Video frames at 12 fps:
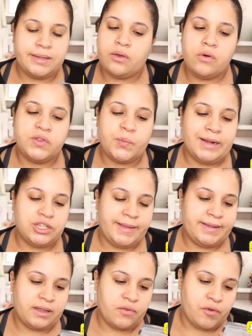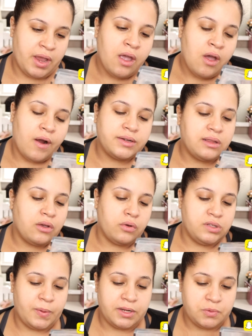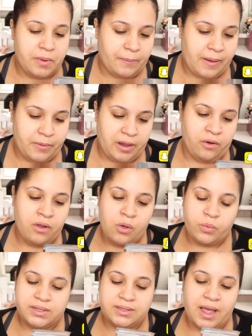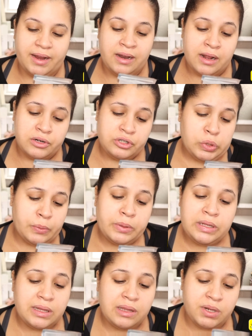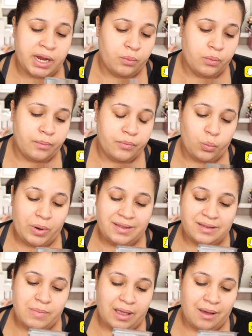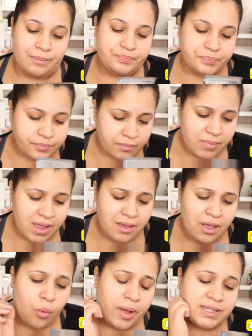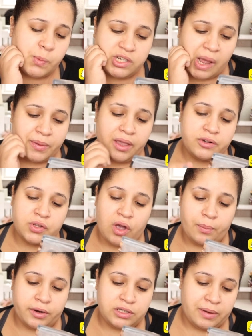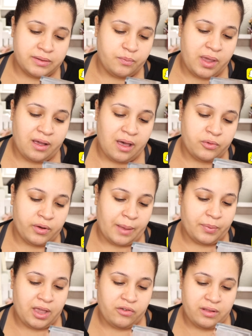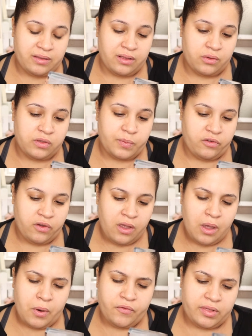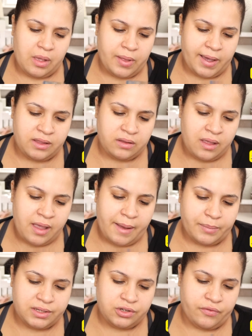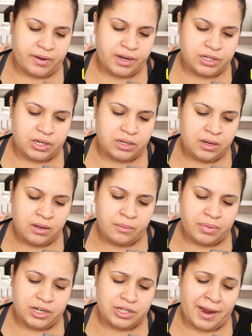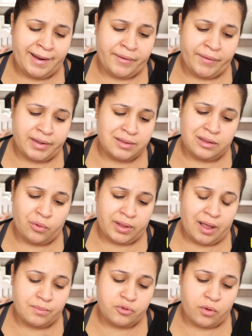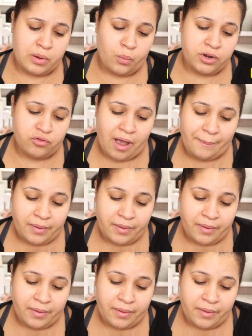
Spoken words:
silicone sponge, latex free. Our silicone sponge makeup applicator was designed to completely eliminate wasted makeup. While sponge applicators soak up large amounts of makeup during application, the silicone sponge perfectly applies and blends your foundation, blush, highlighter, and concealer without absorbing one drop.